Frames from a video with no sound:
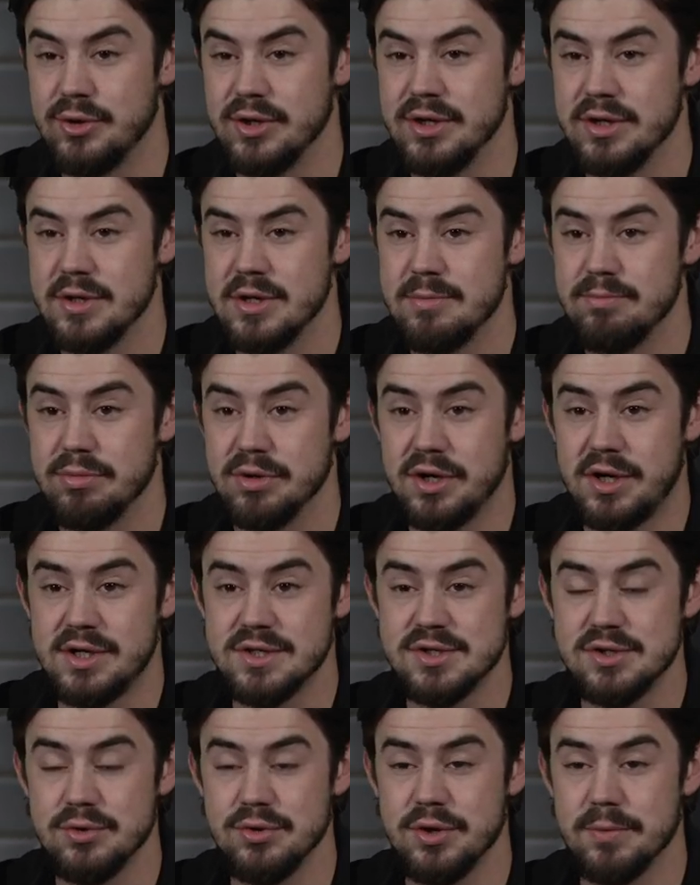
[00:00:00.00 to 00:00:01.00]
on, but
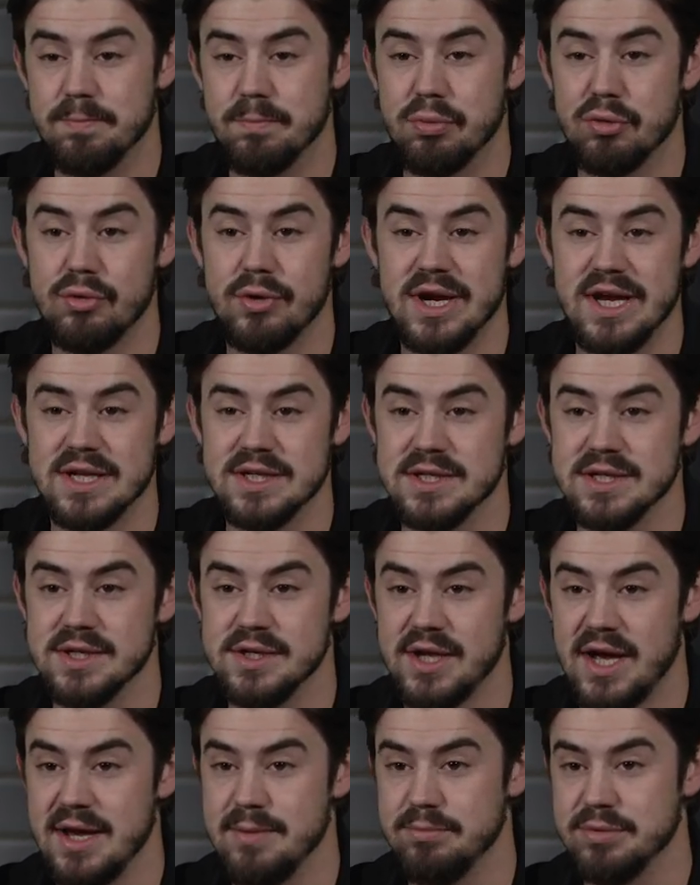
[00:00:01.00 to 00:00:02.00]
also the brand
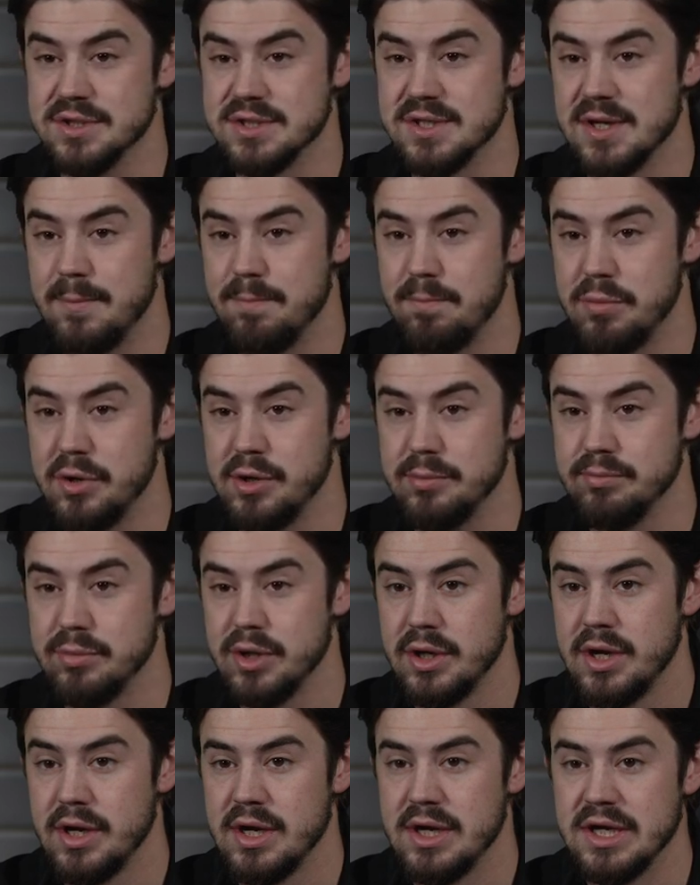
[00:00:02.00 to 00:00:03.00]
and type of sump pump.
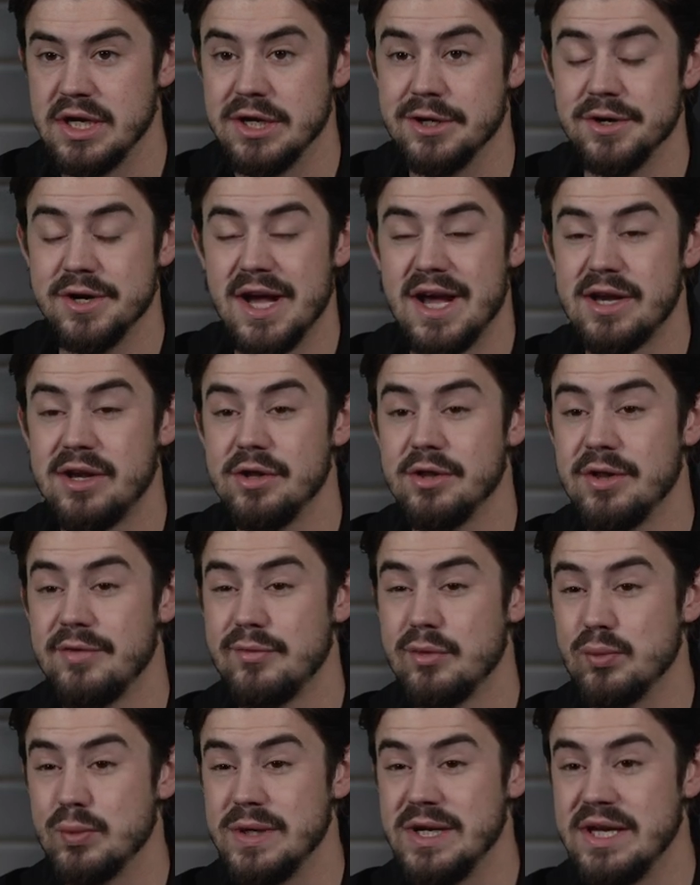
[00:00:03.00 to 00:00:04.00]
Here at
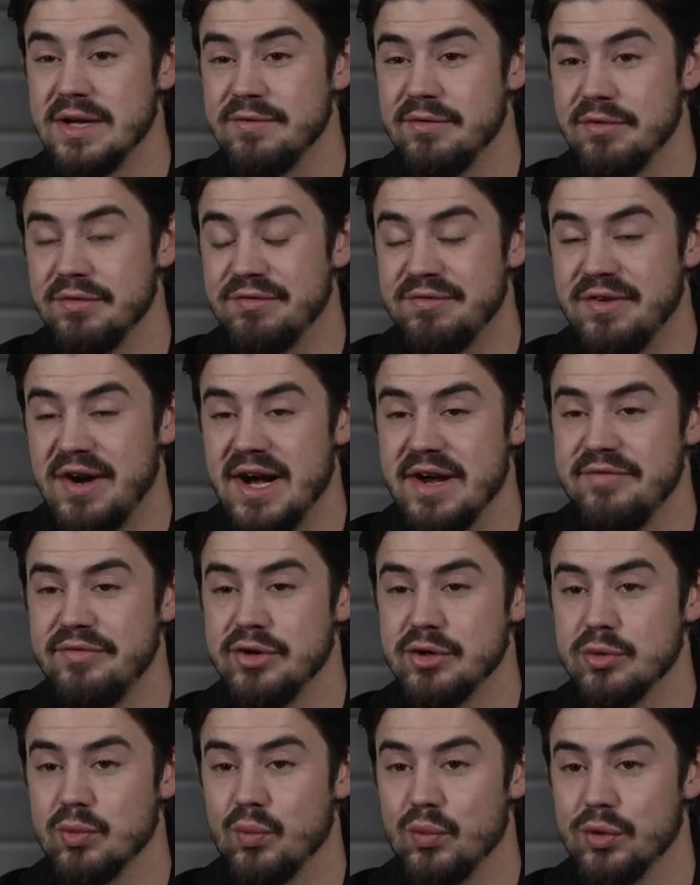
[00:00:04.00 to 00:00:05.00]
AccuLevel, we give a
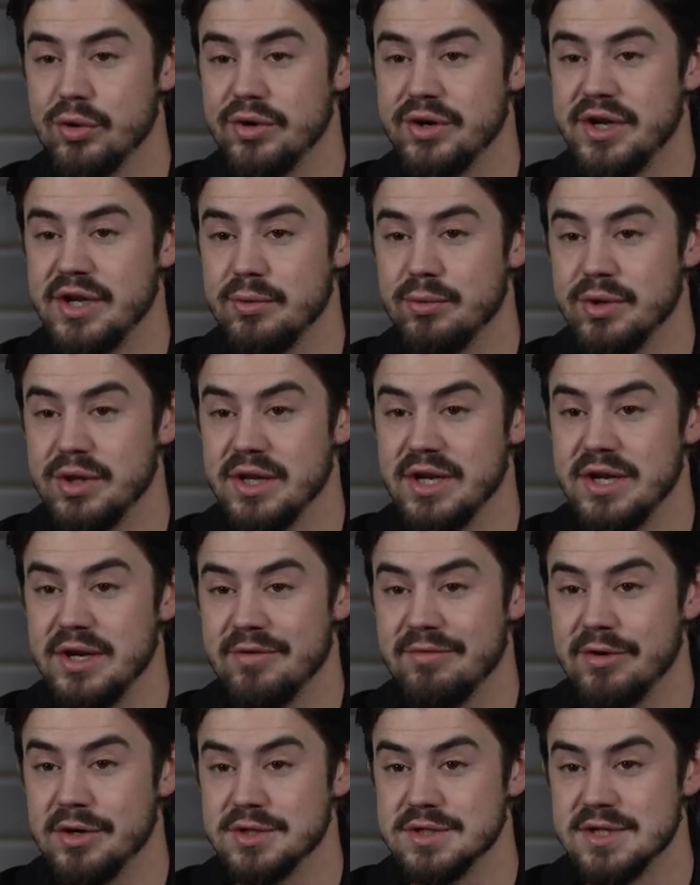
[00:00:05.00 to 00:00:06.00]
five-year warranty with any
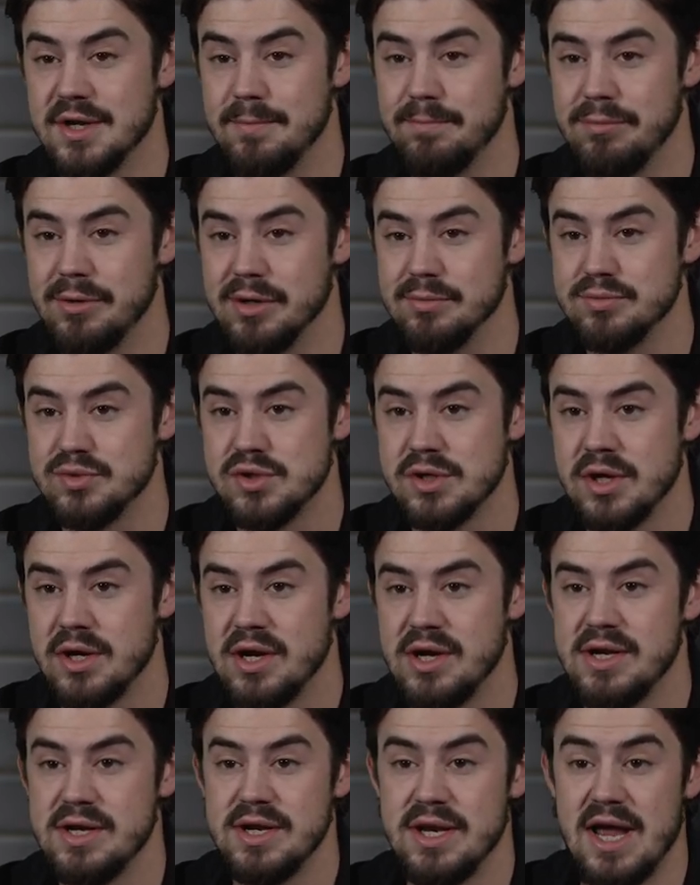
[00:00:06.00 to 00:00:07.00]
of our sump pumps.
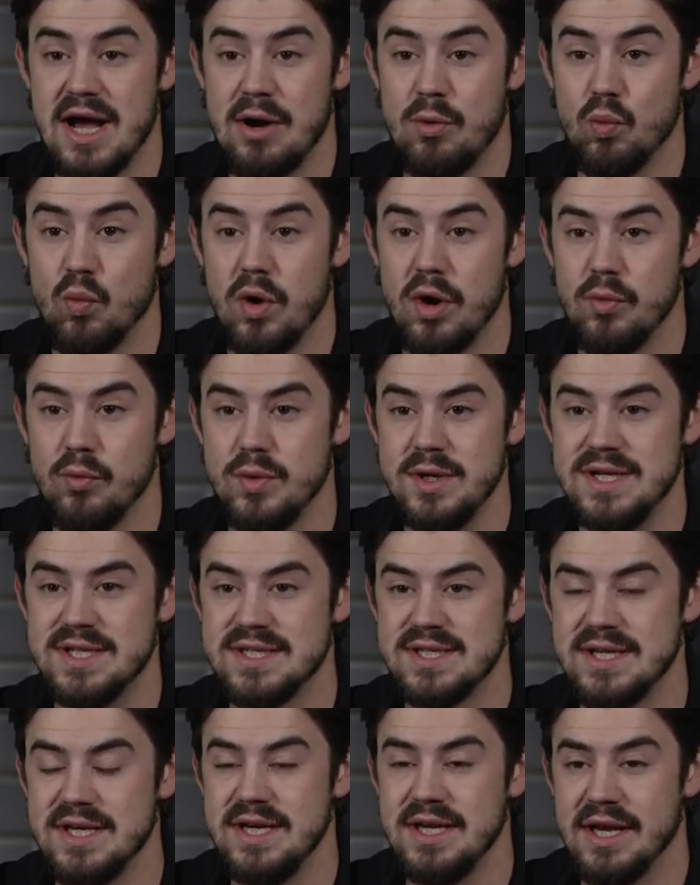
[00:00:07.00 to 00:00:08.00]
Now, what we
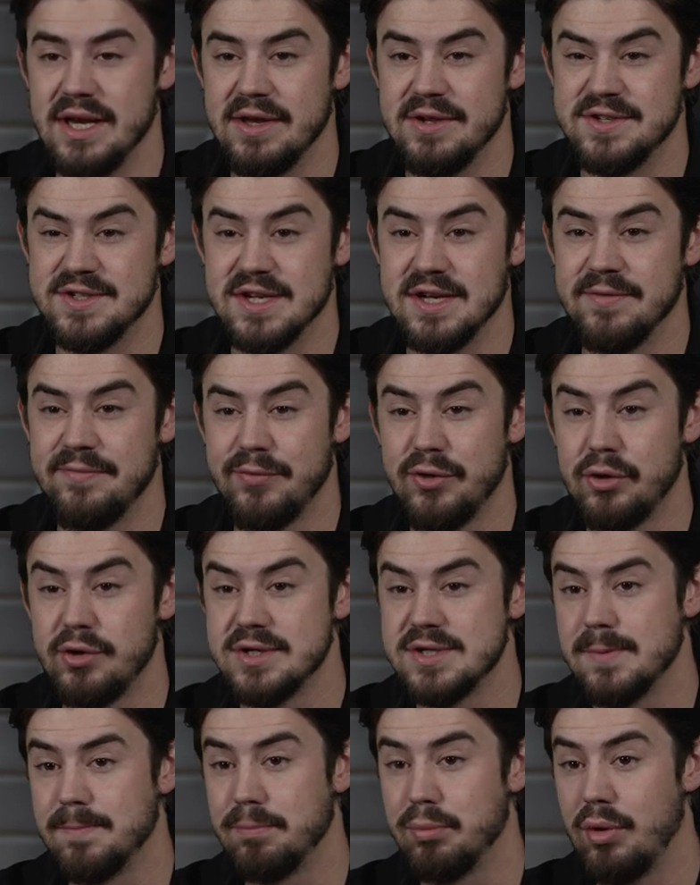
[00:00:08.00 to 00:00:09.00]
see is if there
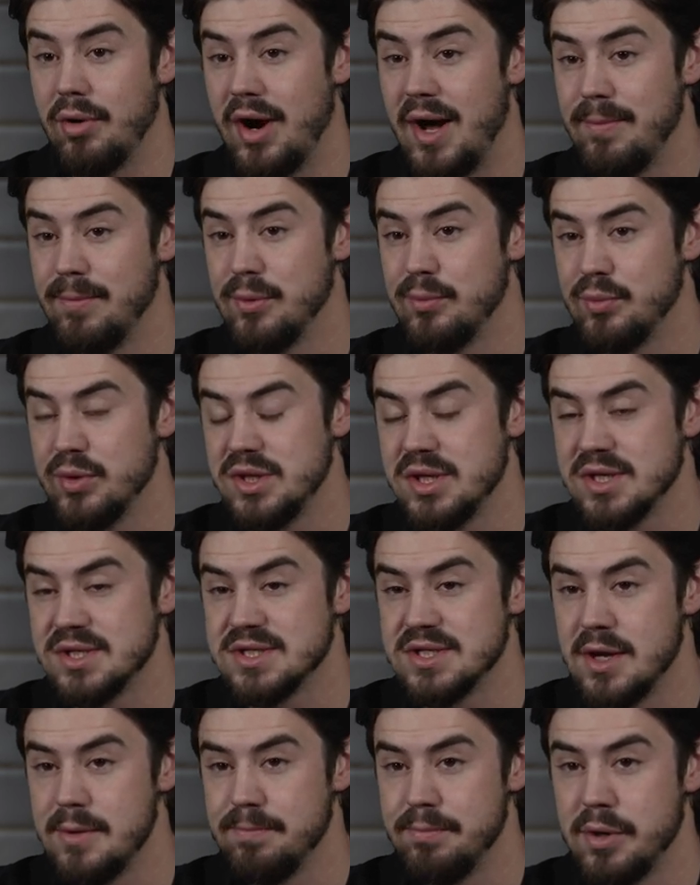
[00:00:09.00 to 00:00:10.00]
is a problem with the
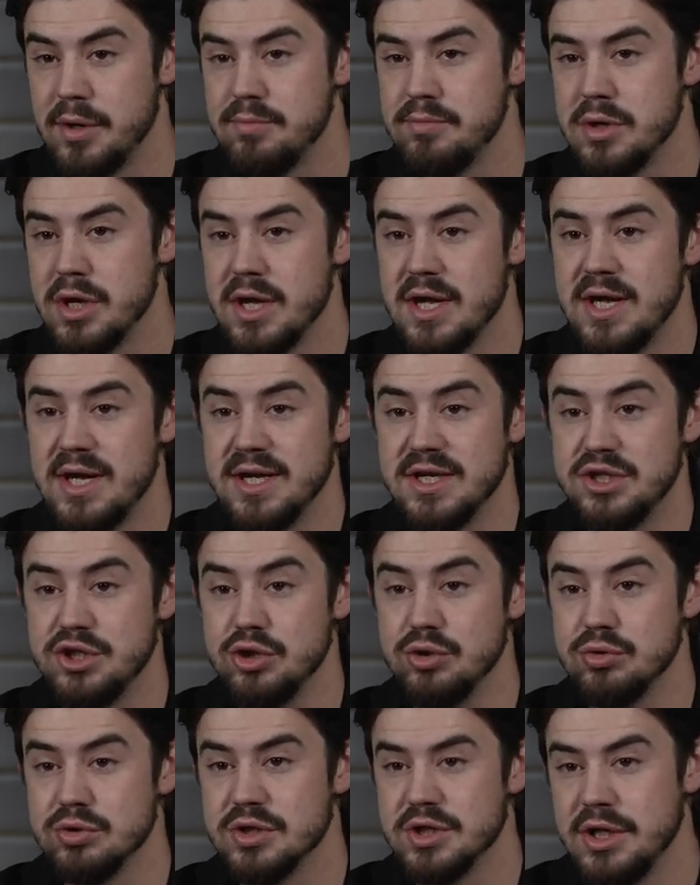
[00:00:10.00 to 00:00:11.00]
sump pump,
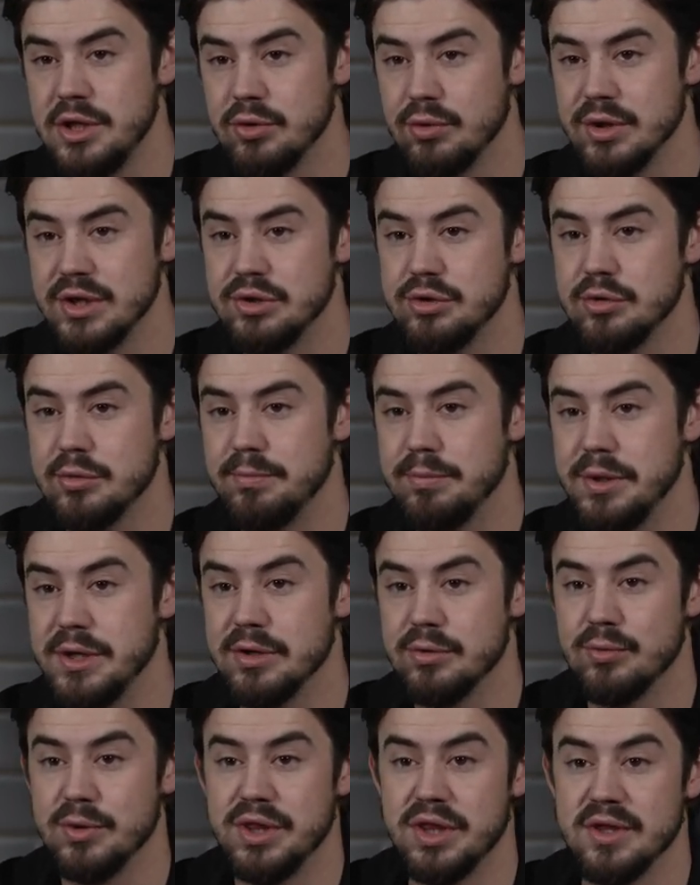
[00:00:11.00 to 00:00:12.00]
it's usually going to
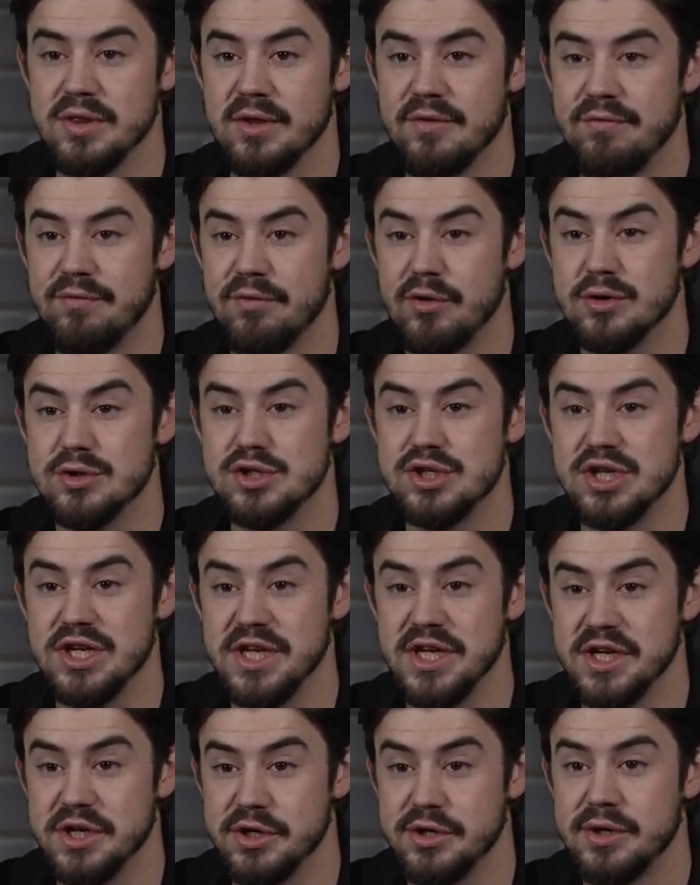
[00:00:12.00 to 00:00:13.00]
appear within the first
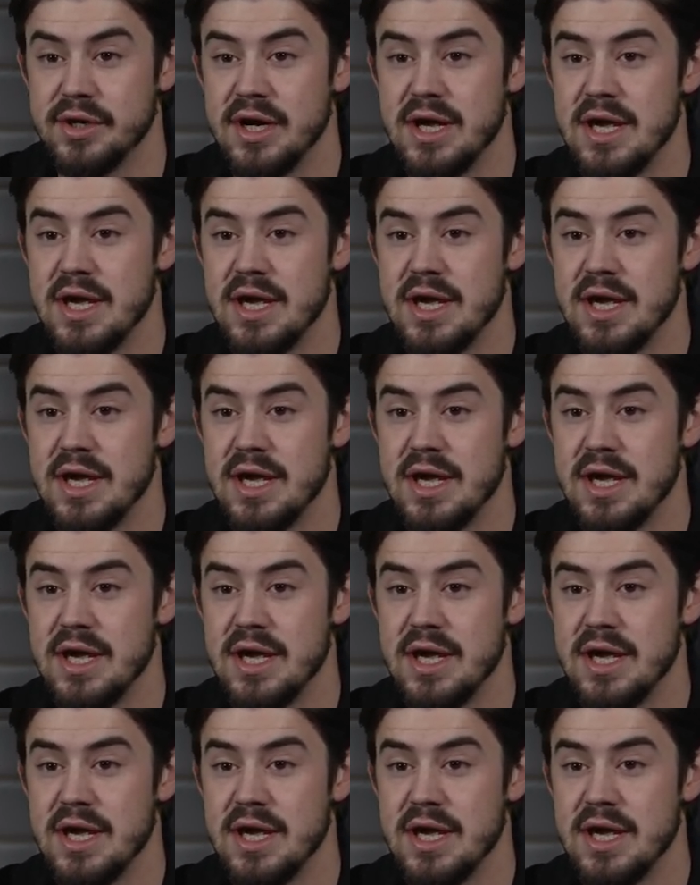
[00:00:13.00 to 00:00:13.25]
year.